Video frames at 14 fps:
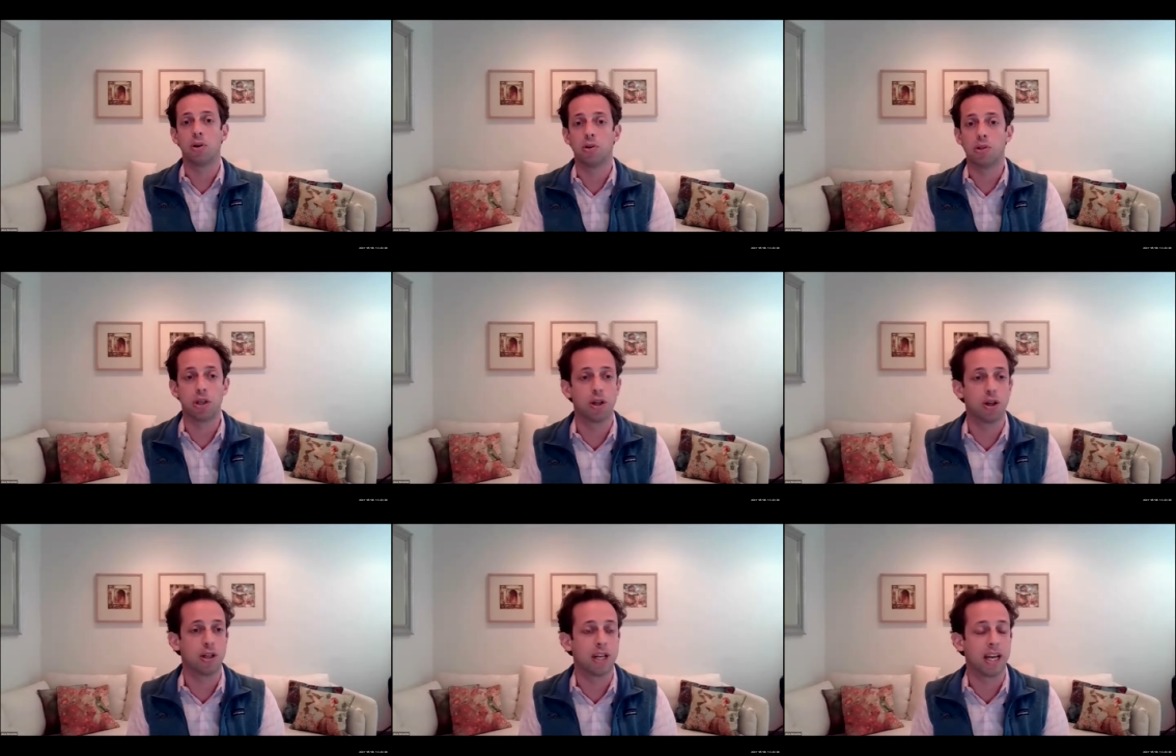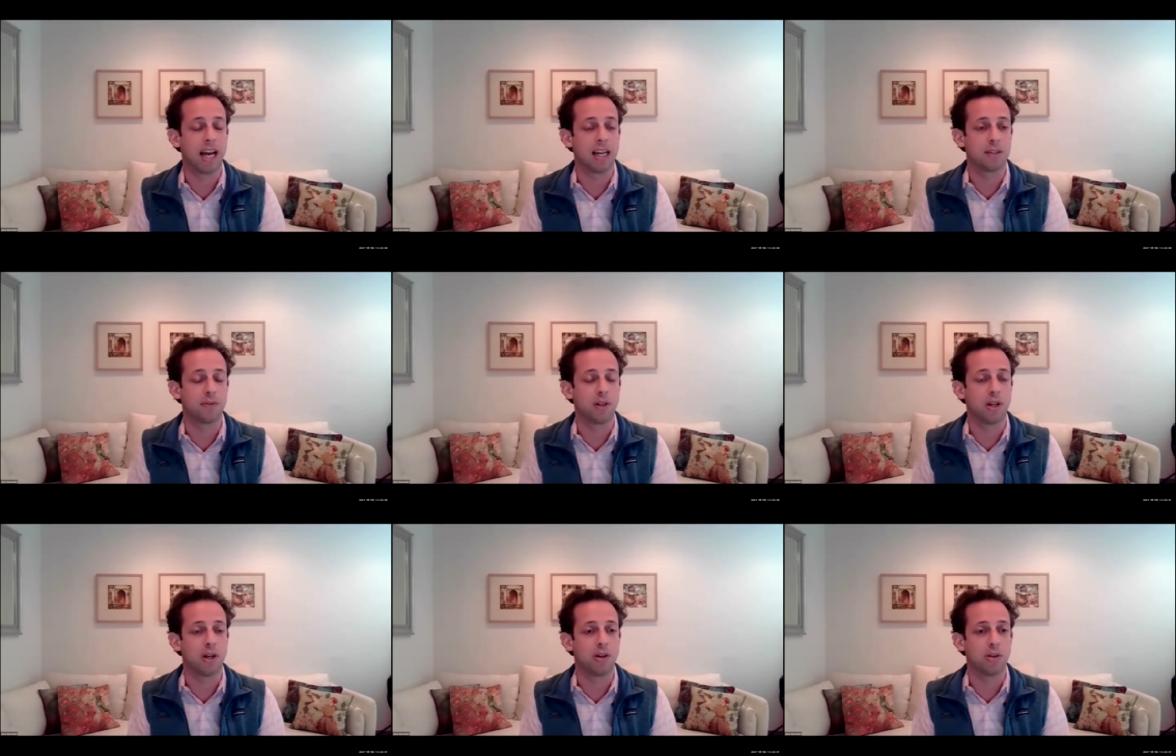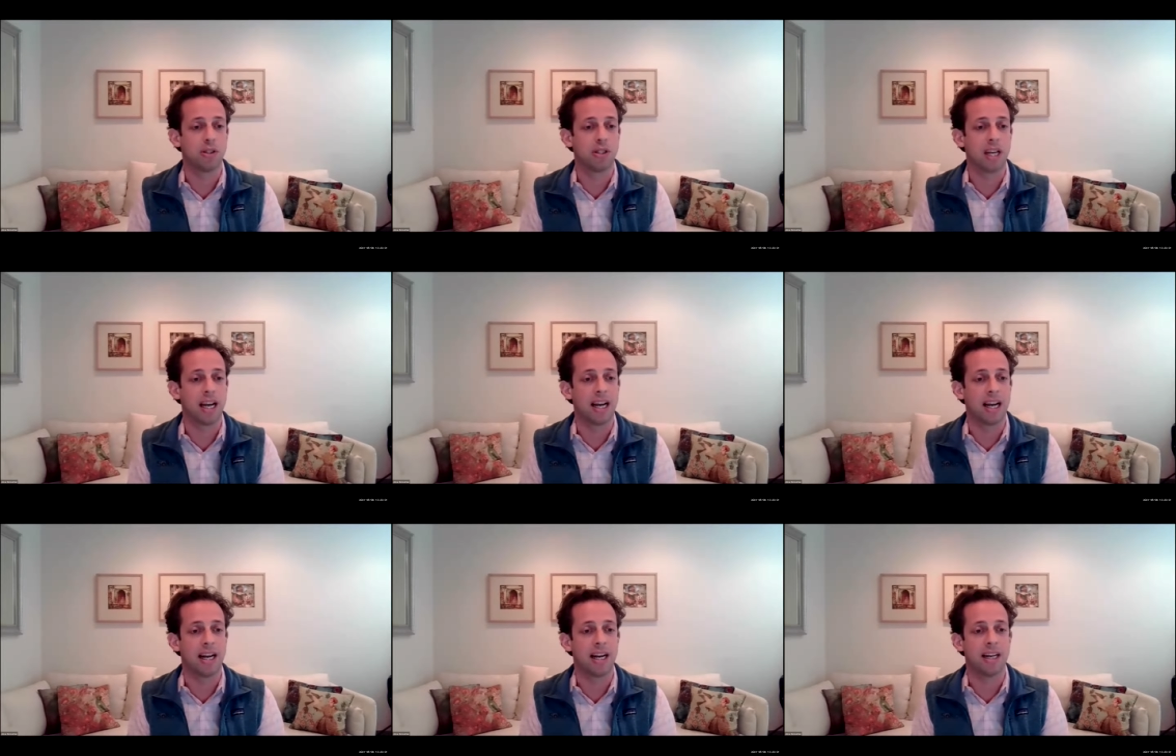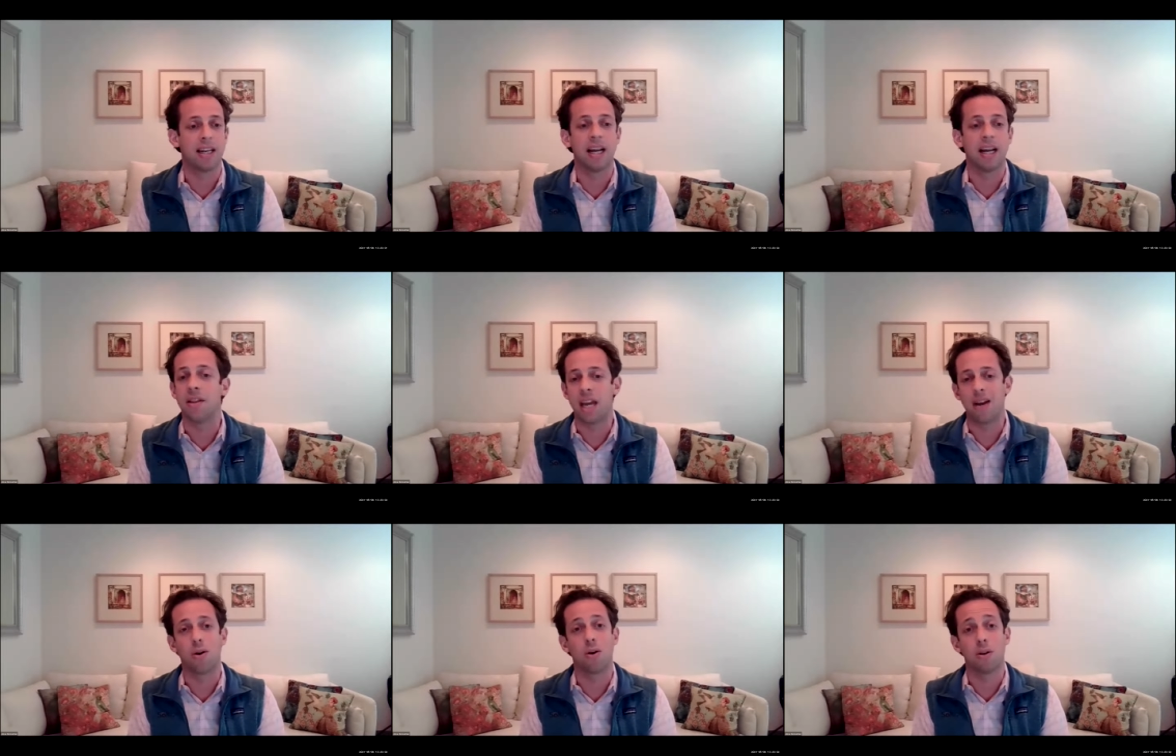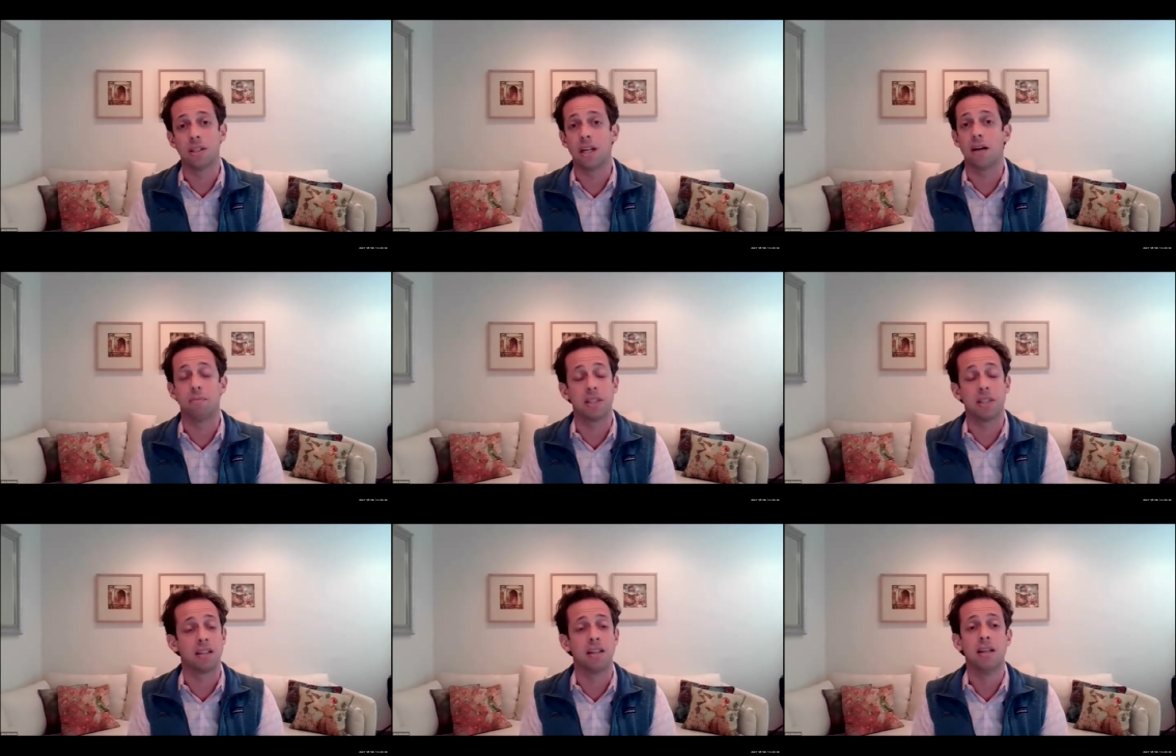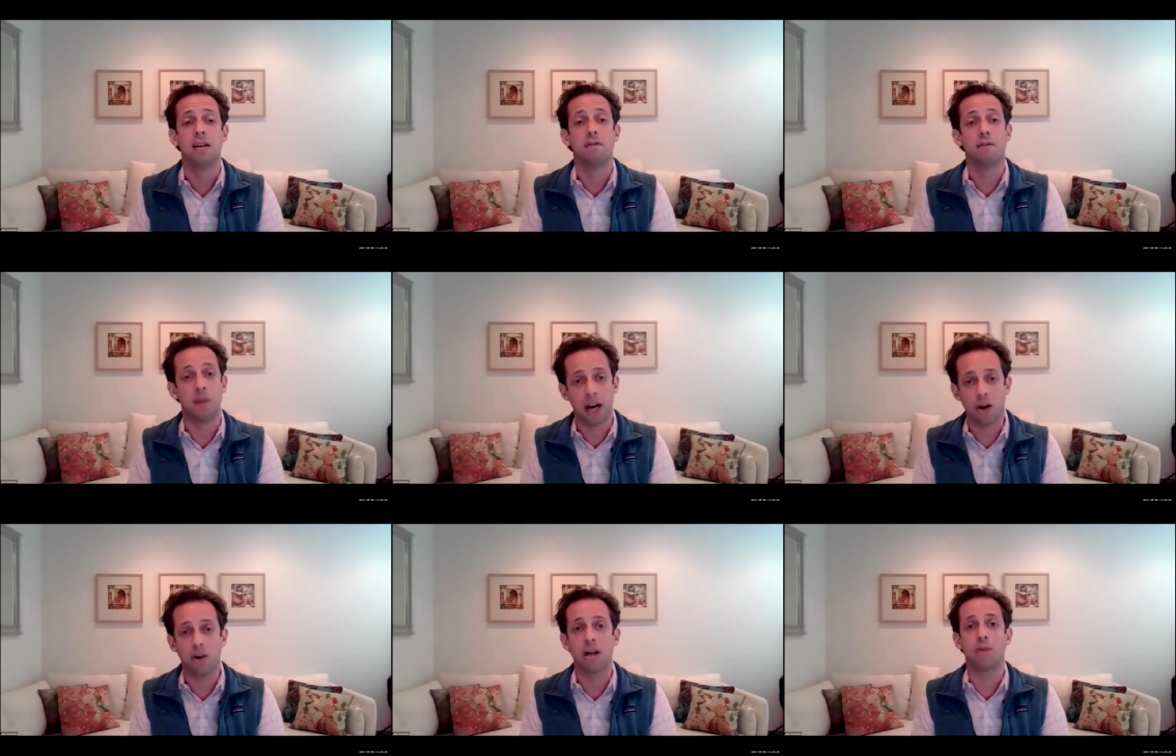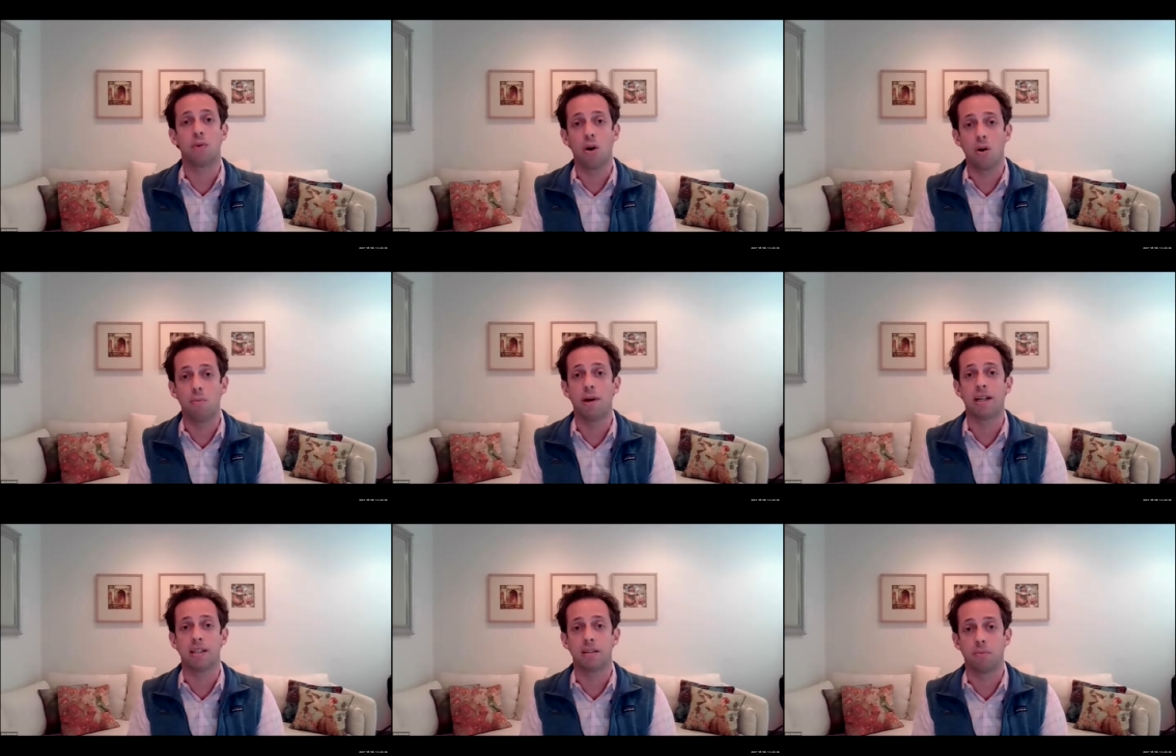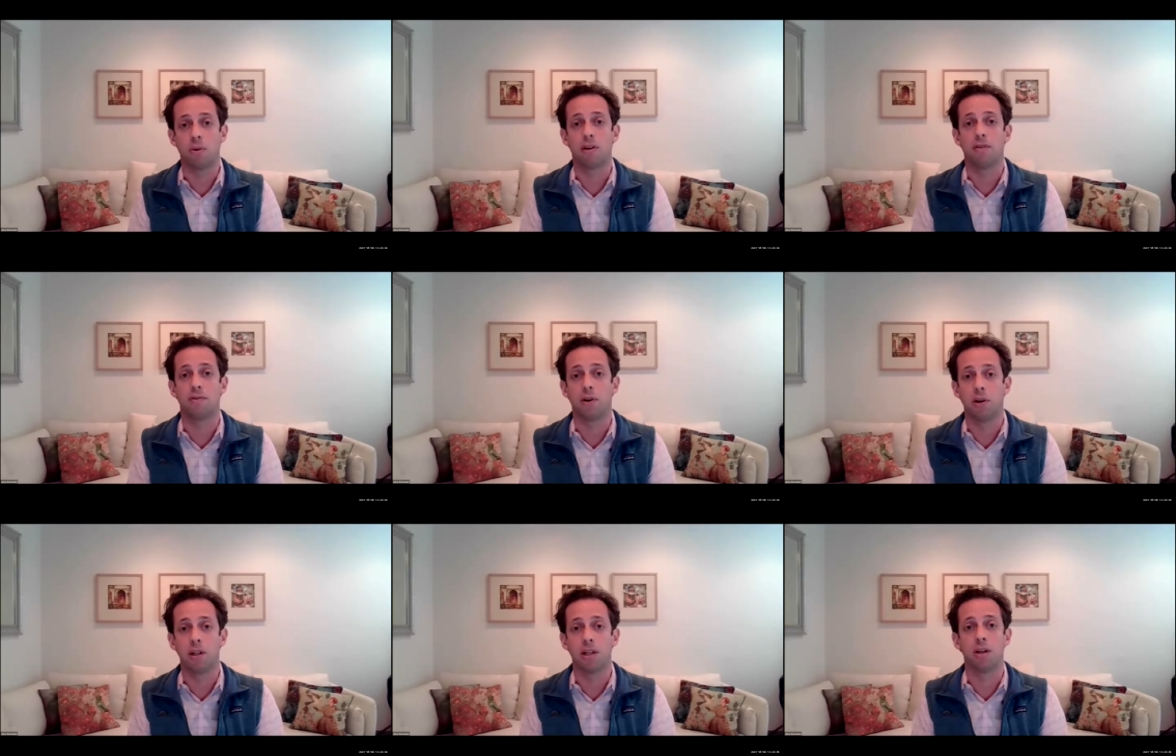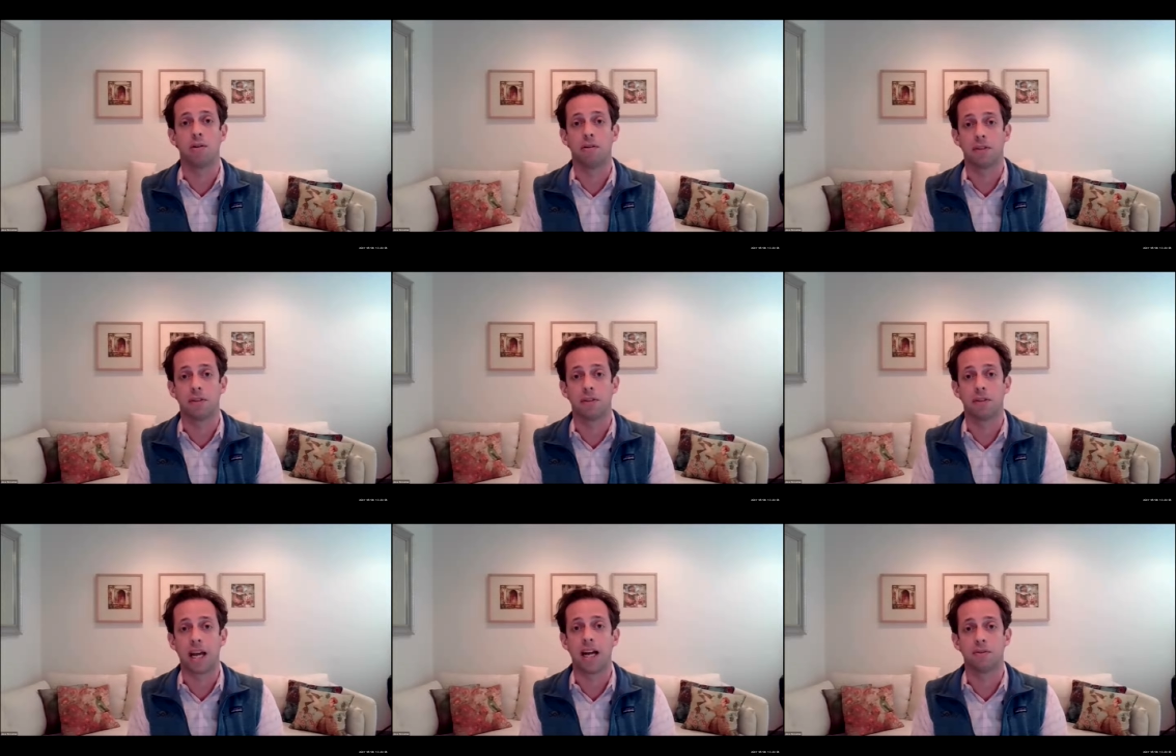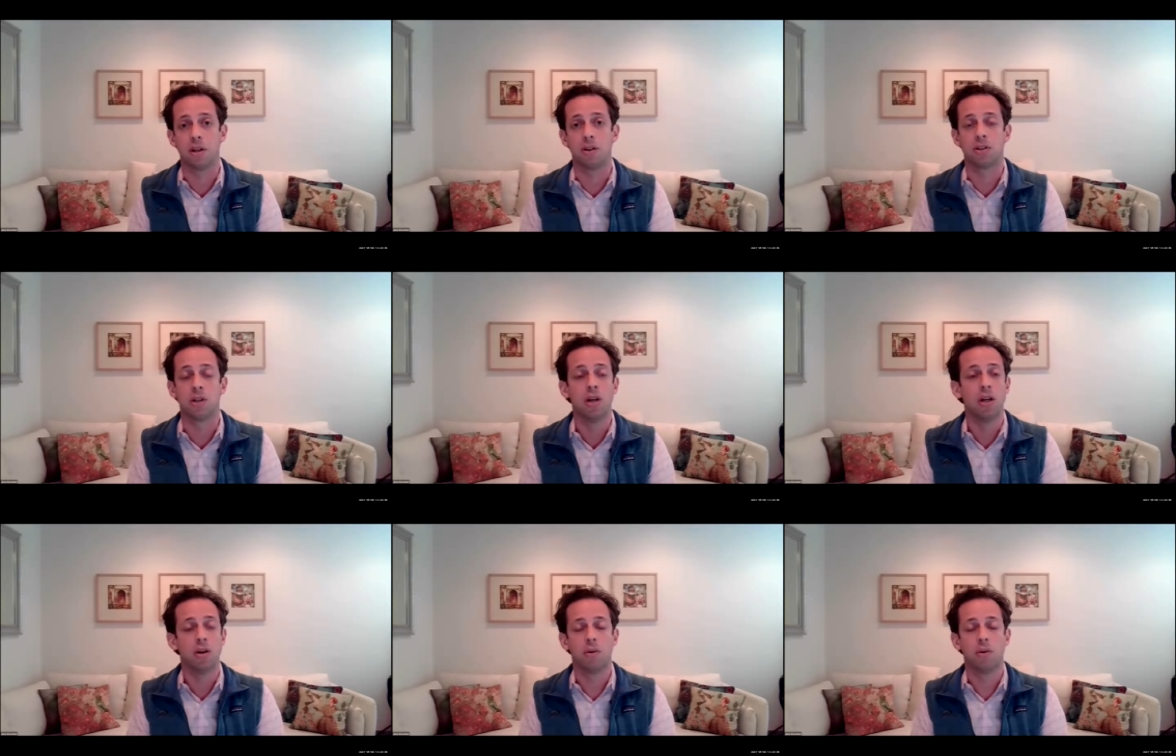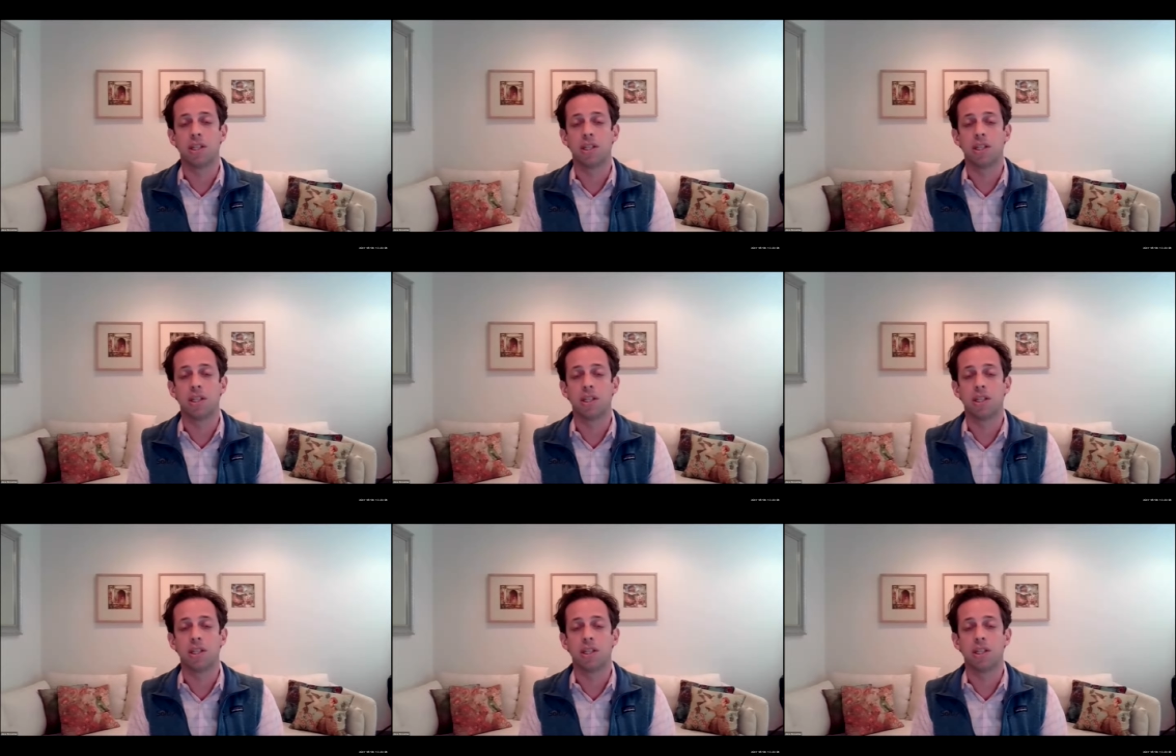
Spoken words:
producing good cash flows. And they hold up as a very robust portfolio of cash flows,